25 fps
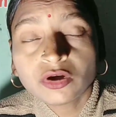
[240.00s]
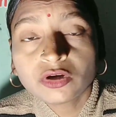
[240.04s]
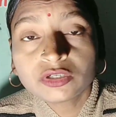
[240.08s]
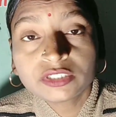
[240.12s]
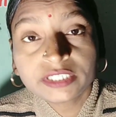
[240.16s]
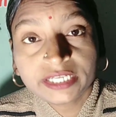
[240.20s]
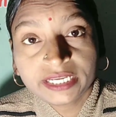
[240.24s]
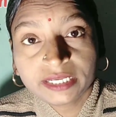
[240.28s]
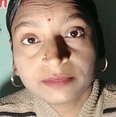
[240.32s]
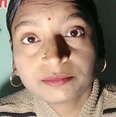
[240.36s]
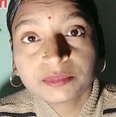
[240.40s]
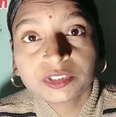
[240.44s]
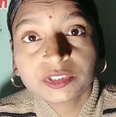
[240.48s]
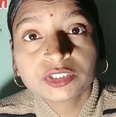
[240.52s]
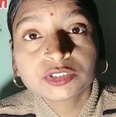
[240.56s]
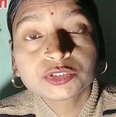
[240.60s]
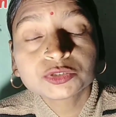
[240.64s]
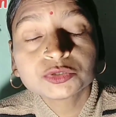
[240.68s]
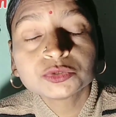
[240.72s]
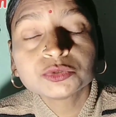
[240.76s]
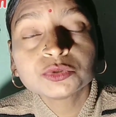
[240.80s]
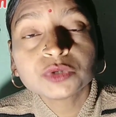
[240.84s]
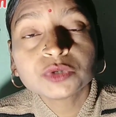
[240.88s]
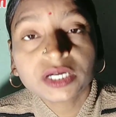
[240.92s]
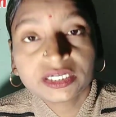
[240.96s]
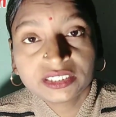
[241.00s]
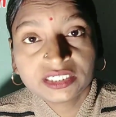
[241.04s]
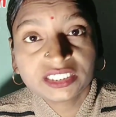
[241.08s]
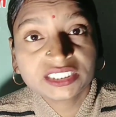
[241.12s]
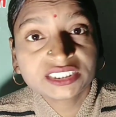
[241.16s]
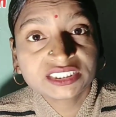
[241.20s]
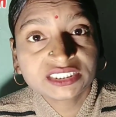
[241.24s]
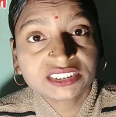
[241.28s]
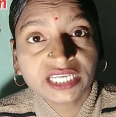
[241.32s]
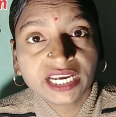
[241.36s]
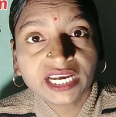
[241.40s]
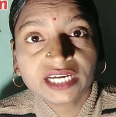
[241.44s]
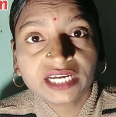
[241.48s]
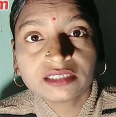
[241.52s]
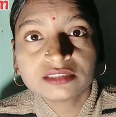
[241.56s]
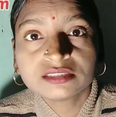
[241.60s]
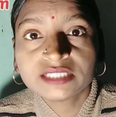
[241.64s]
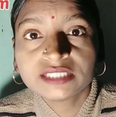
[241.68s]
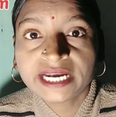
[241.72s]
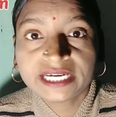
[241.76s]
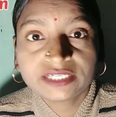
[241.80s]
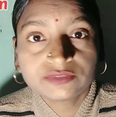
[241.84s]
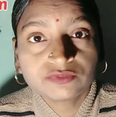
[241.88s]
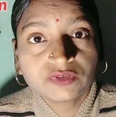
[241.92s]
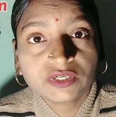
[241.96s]
not able to understand
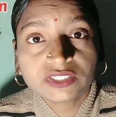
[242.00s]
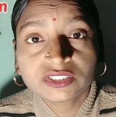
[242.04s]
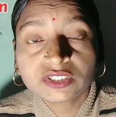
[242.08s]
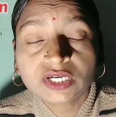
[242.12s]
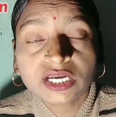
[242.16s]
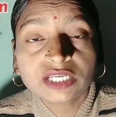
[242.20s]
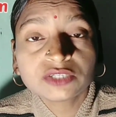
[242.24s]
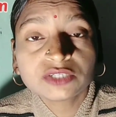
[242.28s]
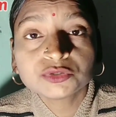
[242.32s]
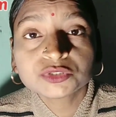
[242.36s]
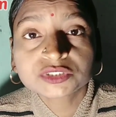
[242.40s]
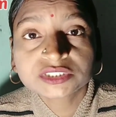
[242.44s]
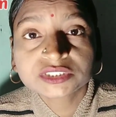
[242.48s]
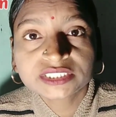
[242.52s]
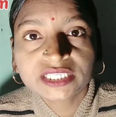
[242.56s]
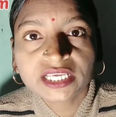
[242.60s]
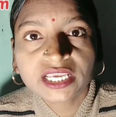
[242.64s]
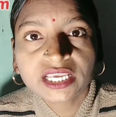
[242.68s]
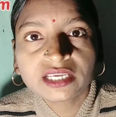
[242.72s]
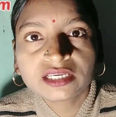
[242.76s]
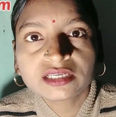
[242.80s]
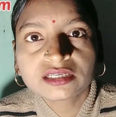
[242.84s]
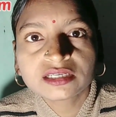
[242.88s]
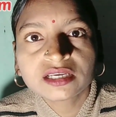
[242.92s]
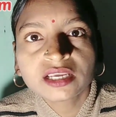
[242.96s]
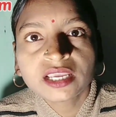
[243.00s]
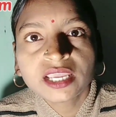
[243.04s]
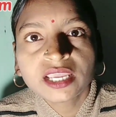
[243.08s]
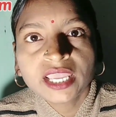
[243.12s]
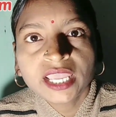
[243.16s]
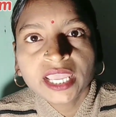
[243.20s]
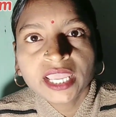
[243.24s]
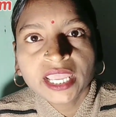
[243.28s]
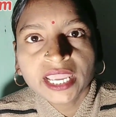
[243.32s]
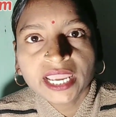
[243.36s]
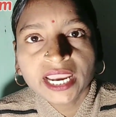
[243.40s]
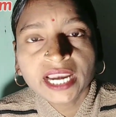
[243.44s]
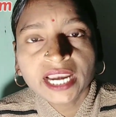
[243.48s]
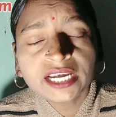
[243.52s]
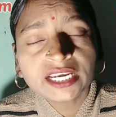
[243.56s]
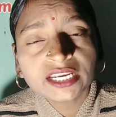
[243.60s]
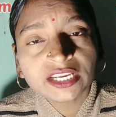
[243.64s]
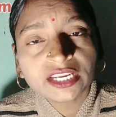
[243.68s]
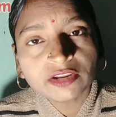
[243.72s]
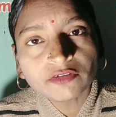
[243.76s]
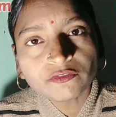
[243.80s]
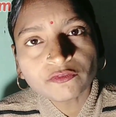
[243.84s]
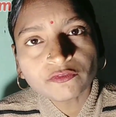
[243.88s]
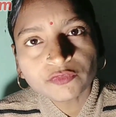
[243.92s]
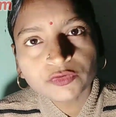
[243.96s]
that what are you saying. And
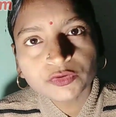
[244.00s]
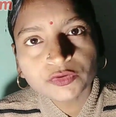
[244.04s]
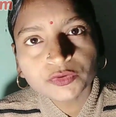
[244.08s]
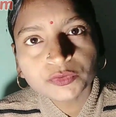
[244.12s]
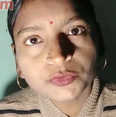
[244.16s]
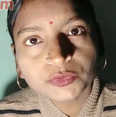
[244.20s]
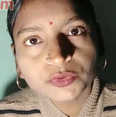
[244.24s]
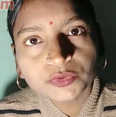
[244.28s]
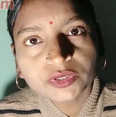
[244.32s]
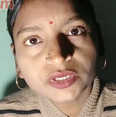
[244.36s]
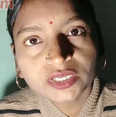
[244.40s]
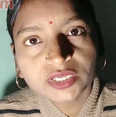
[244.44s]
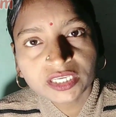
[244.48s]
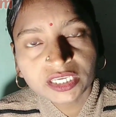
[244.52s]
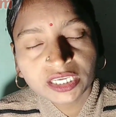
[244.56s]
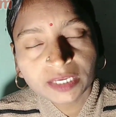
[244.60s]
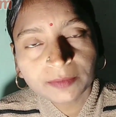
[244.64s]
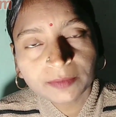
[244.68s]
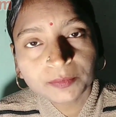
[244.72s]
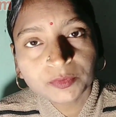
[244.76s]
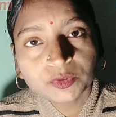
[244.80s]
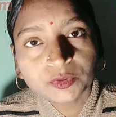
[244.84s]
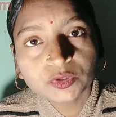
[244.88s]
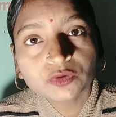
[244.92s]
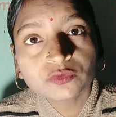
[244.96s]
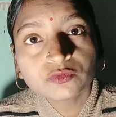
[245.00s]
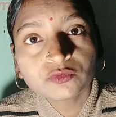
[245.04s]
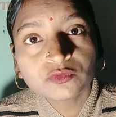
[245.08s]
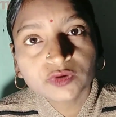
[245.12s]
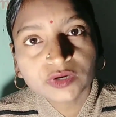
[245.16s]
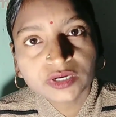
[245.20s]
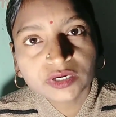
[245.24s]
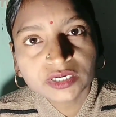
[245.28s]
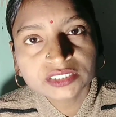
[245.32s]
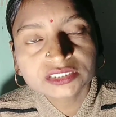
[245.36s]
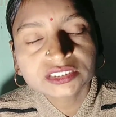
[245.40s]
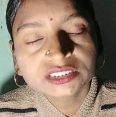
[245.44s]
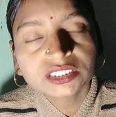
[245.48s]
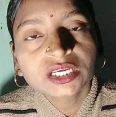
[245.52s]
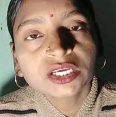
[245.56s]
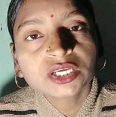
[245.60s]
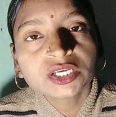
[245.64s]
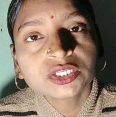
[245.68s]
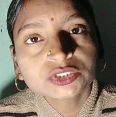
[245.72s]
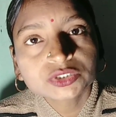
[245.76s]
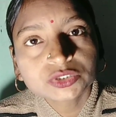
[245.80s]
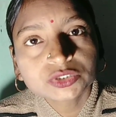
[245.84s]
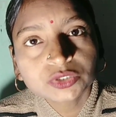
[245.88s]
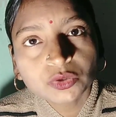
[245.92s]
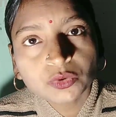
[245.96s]
if you keep your words
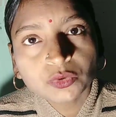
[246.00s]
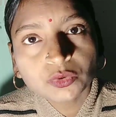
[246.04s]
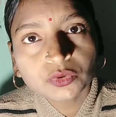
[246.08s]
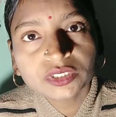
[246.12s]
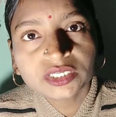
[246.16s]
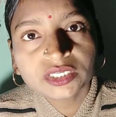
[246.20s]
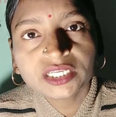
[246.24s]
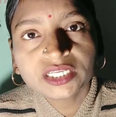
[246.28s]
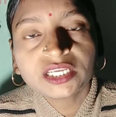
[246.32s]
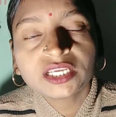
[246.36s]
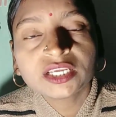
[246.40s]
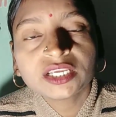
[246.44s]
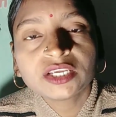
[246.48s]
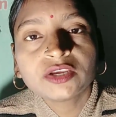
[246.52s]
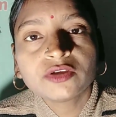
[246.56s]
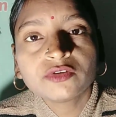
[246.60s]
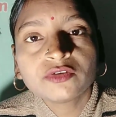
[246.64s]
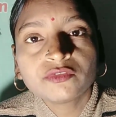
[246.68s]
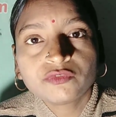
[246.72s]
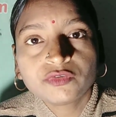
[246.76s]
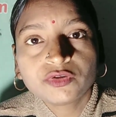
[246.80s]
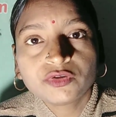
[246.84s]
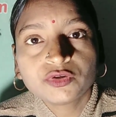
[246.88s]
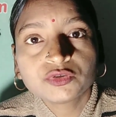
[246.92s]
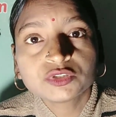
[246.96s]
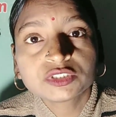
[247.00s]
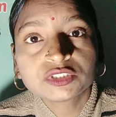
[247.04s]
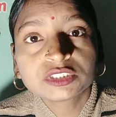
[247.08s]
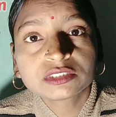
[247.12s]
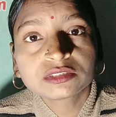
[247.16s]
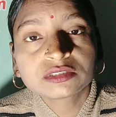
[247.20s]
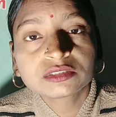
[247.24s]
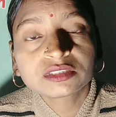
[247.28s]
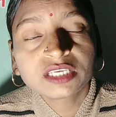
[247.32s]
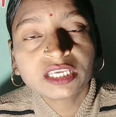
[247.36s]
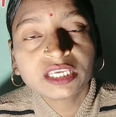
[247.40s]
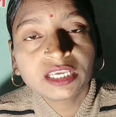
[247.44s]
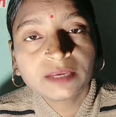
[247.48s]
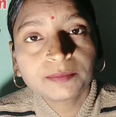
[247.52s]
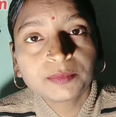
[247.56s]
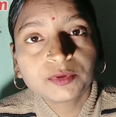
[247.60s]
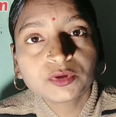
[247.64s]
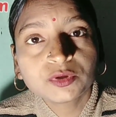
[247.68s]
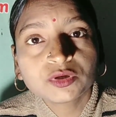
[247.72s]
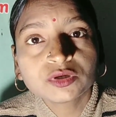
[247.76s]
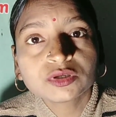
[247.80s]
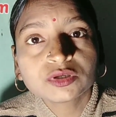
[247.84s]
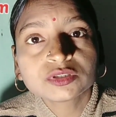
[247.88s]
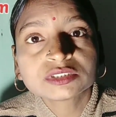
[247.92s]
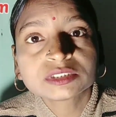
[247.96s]
slowly, if you keep
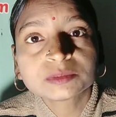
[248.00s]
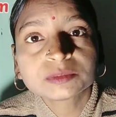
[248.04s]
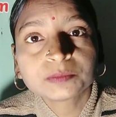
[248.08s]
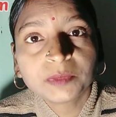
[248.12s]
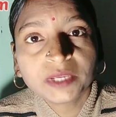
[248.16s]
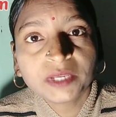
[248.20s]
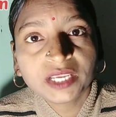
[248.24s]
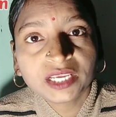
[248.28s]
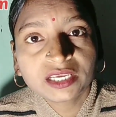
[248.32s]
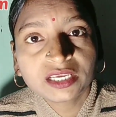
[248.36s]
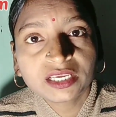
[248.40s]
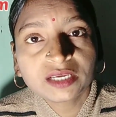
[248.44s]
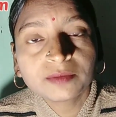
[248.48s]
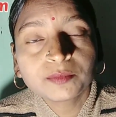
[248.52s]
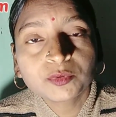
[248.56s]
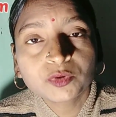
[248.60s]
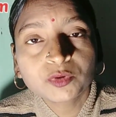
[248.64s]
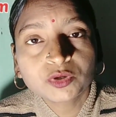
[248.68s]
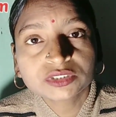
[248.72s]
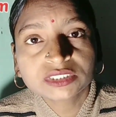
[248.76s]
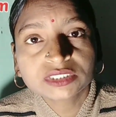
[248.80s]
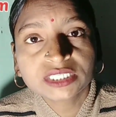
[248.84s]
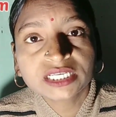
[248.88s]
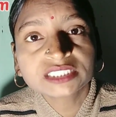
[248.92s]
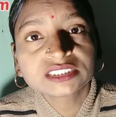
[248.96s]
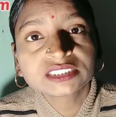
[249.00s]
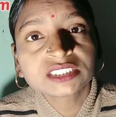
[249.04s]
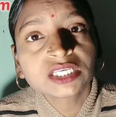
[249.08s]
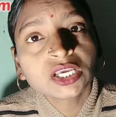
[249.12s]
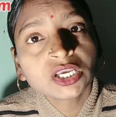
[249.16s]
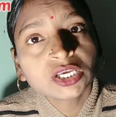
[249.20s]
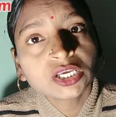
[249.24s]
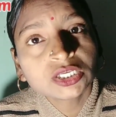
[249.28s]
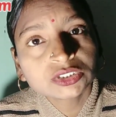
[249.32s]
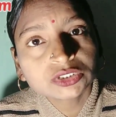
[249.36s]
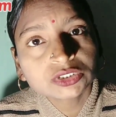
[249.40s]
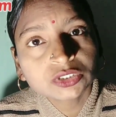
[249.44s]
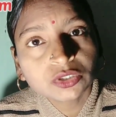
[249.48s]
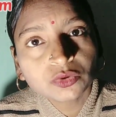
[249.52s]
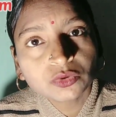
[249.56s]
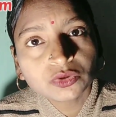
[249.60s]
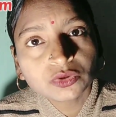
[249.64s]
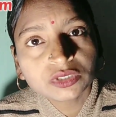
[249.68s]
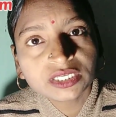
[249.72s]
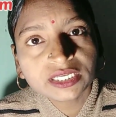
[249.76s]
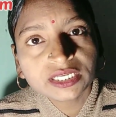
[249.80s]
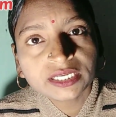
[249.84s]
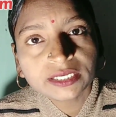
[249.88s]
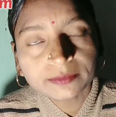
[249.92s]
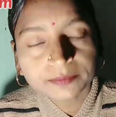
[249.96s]
your speaking process
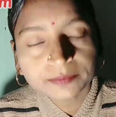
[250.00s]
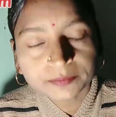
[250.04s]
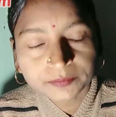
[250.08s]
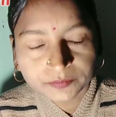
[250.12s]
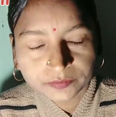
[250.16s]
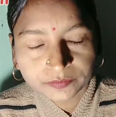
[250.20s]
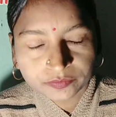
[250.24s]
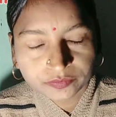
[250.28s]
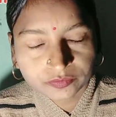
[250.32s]
slowly,